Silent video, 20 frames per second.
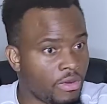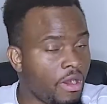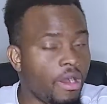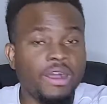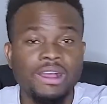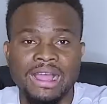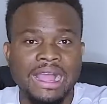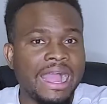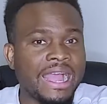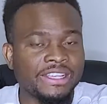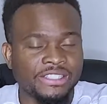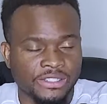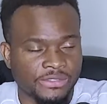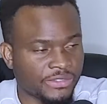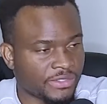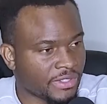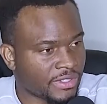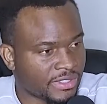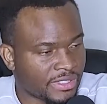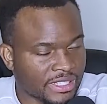all kinds of
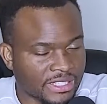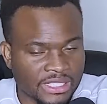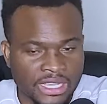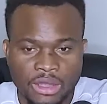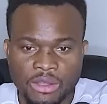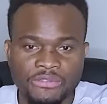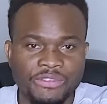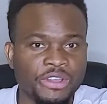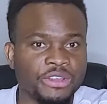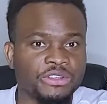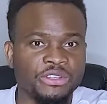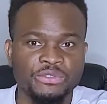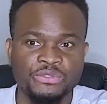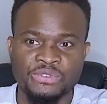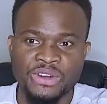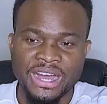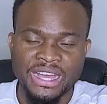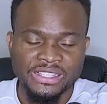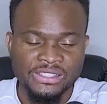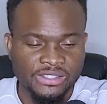success, however you
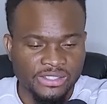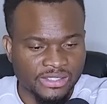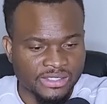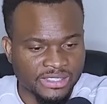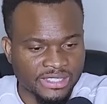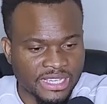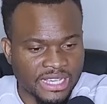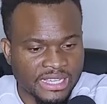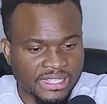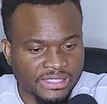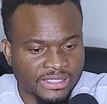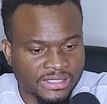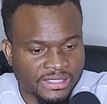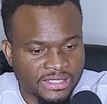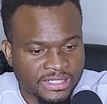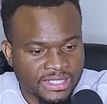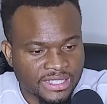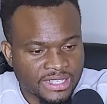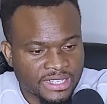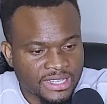define
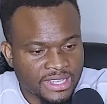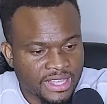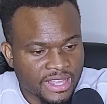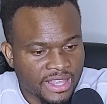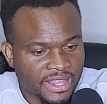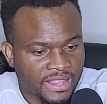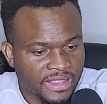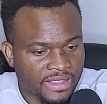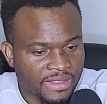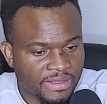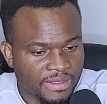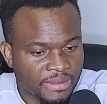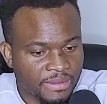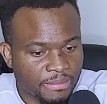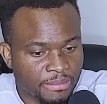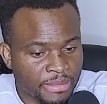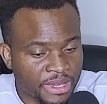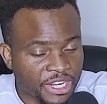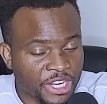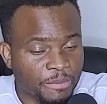success,
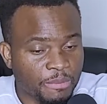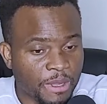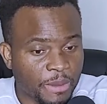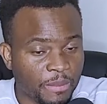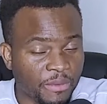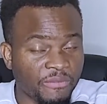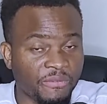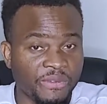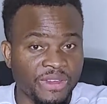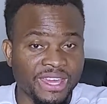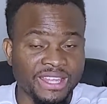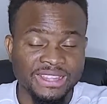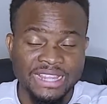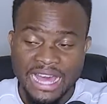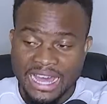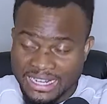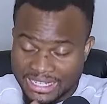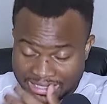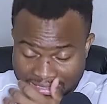many people think that